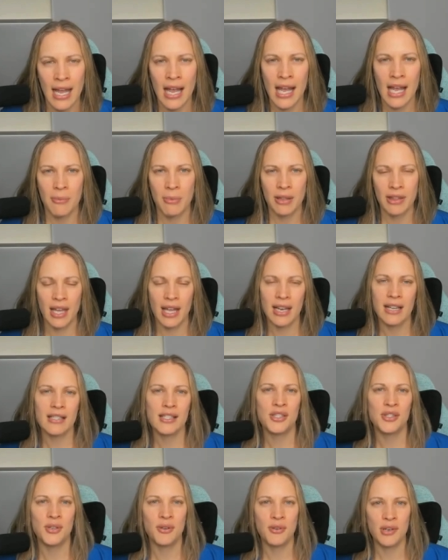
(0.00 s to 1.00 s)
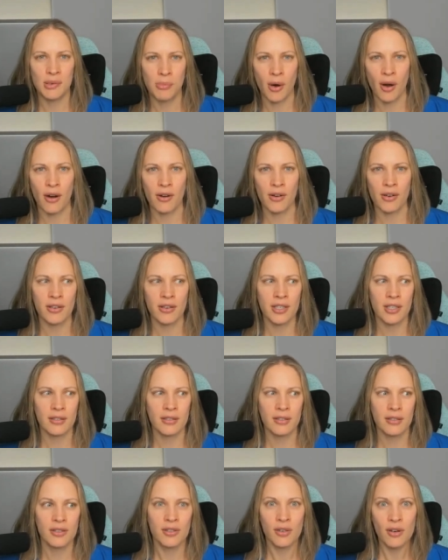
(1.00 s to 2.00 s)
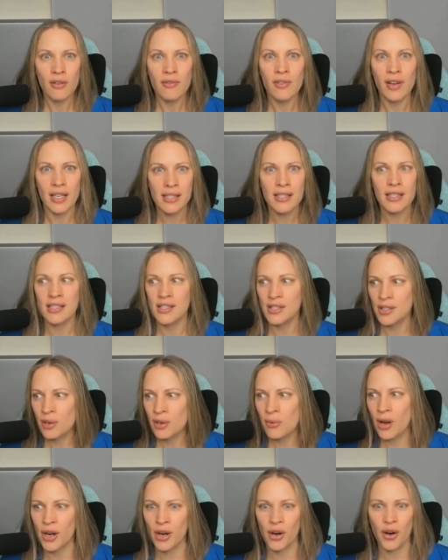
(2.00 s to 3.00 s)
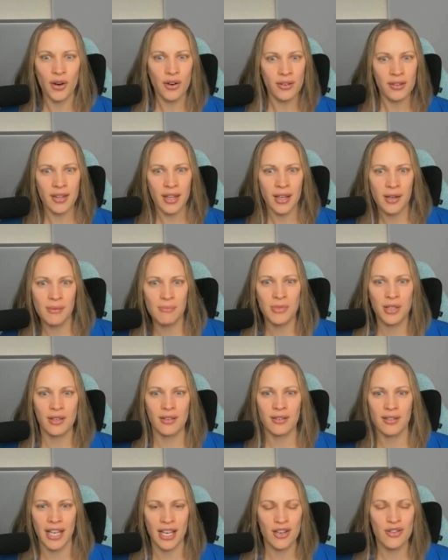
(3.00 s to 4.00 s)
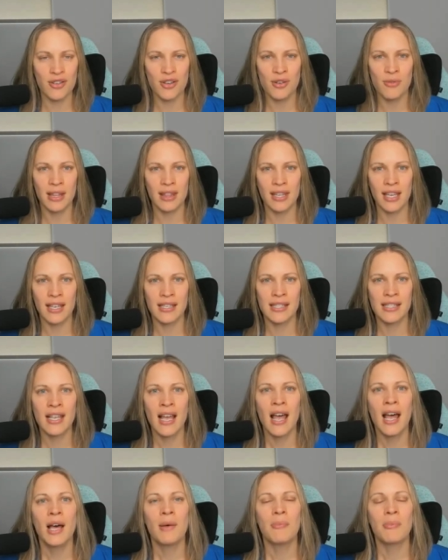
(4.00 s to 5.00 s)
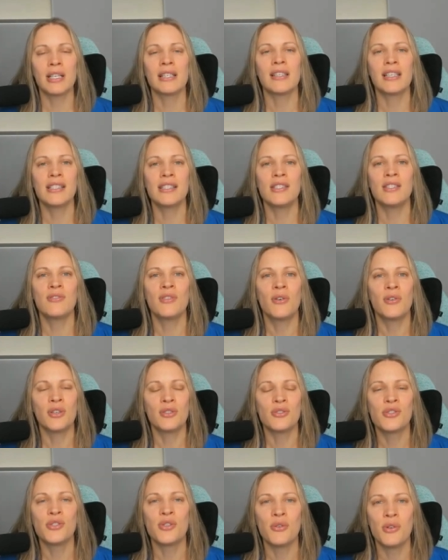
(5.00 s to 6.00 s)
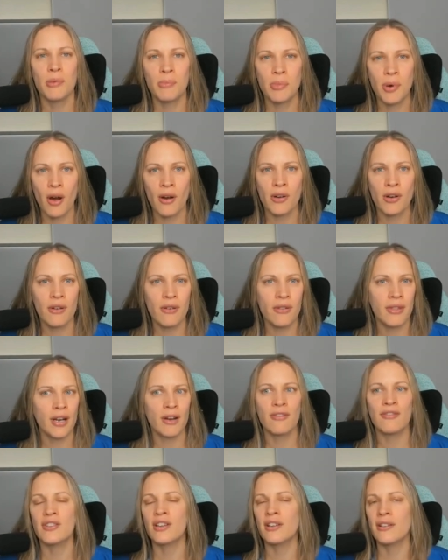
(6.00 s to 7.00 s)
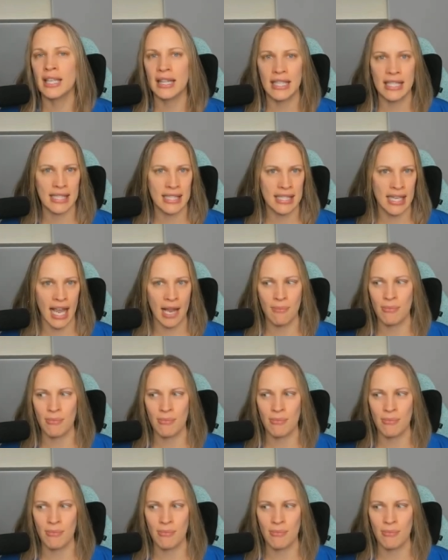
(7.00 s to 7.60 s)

But then a student partner, you're nervous because you don't want to hurt them. You're like new at this, but at least you know your student partner, they're feeling the same.